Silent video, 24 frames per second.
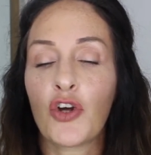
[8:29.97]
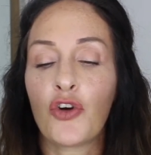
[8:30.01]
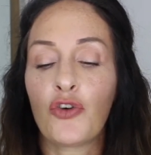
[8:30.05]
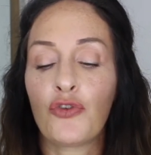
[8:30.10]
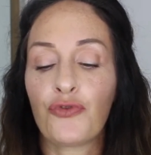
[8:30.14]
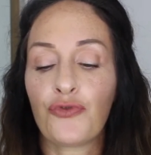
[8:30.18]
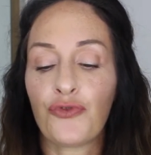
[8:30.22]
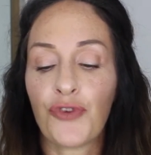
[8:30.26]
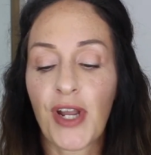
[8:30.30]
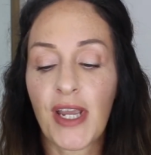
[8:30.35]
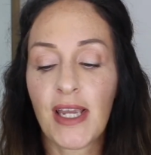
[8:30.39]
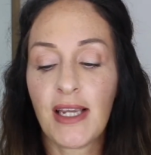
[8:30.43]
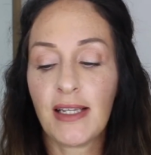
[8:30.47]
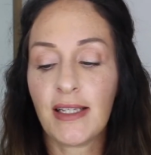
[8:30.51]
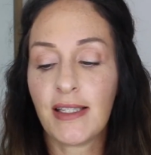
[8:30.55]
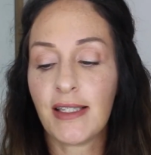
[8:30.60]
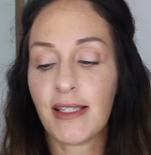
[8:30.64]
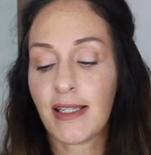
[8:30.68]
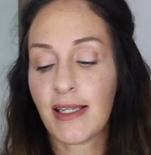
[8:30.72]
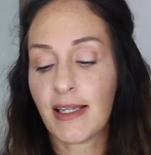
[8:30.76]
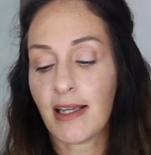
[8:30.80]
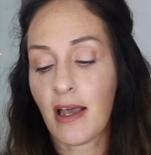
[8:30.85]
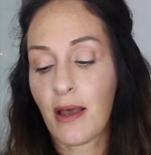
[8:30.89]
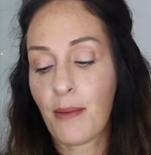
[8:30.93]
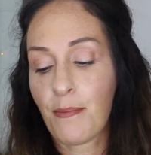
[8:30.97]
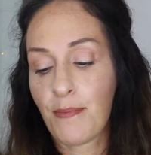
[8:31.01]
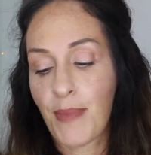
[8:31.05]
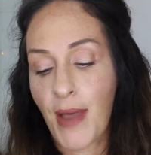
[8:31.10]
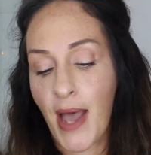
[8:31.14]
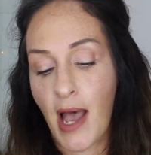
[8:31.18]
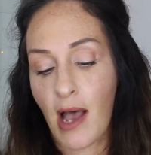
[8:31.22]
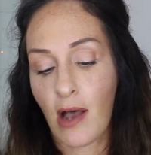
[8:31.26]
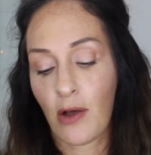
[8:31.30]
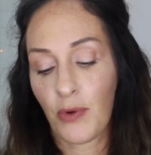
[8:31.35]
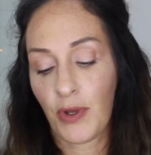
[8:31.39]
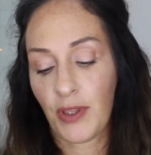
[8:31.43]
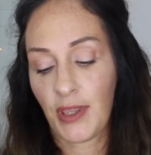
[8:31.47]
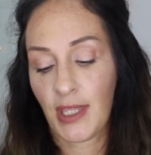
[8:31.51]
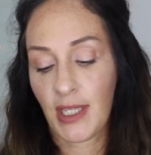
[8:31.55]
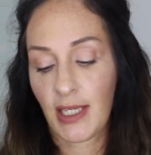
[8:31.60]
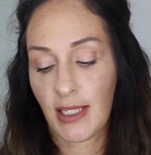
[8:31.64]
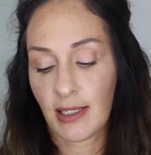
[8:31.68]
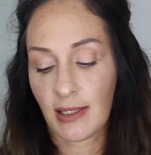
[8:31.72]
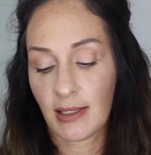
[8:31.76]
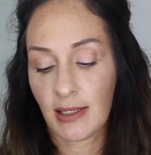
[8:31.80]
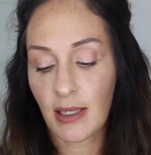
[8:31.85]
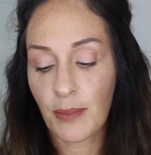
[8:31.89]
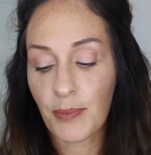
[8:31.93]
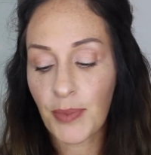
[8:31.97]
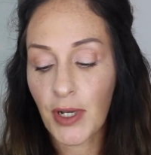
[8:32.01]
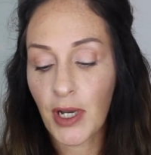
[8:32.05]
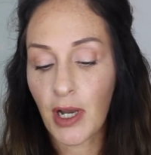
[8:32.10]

crazy about with these lip